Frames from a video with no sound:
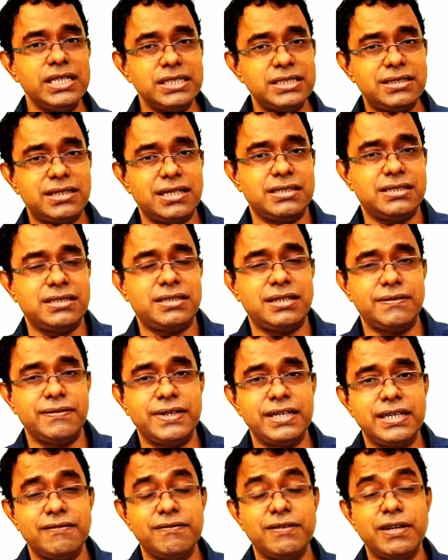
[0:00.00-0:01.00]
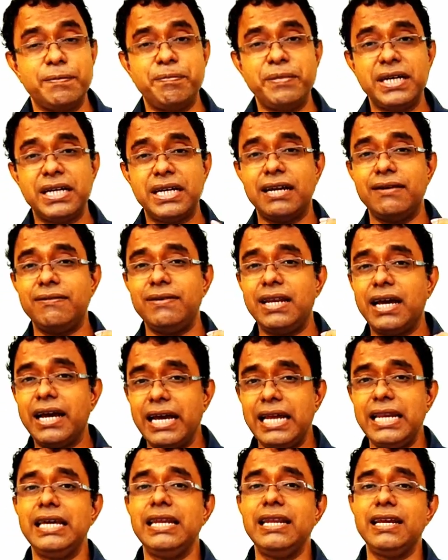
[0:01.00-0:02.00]
is test-driven development, I will
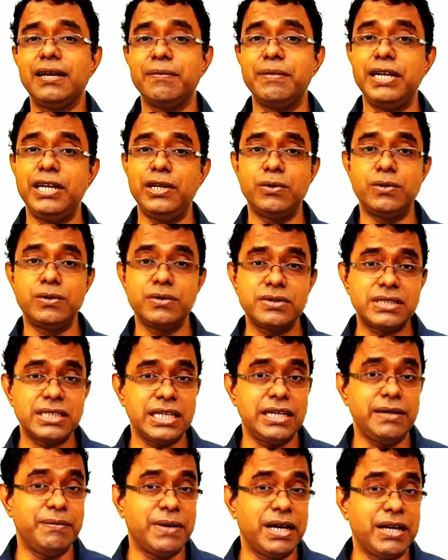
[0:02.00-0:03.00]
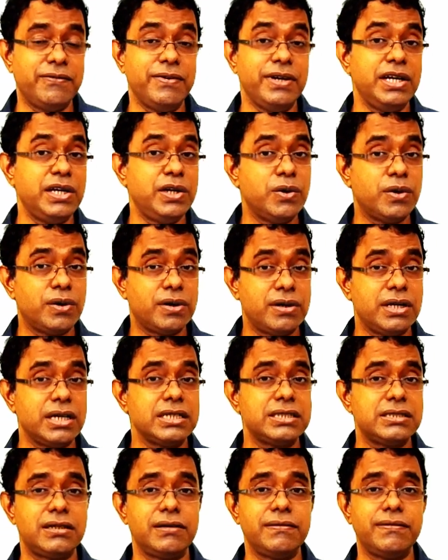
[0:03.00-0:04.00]
highly recommend you to see my video on
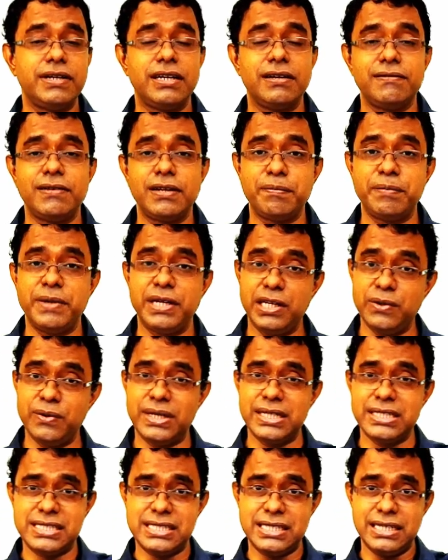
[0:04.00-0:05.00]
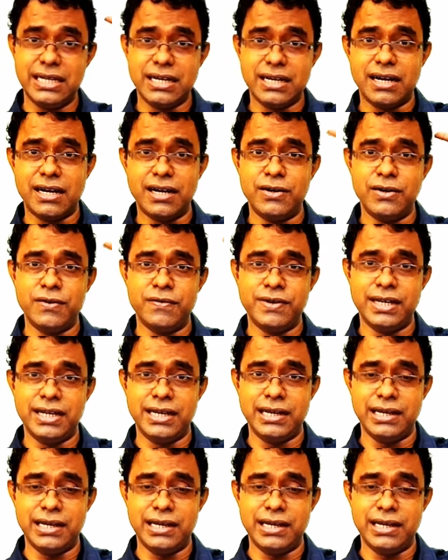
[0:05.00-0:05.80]
test-driven development. You can see a card over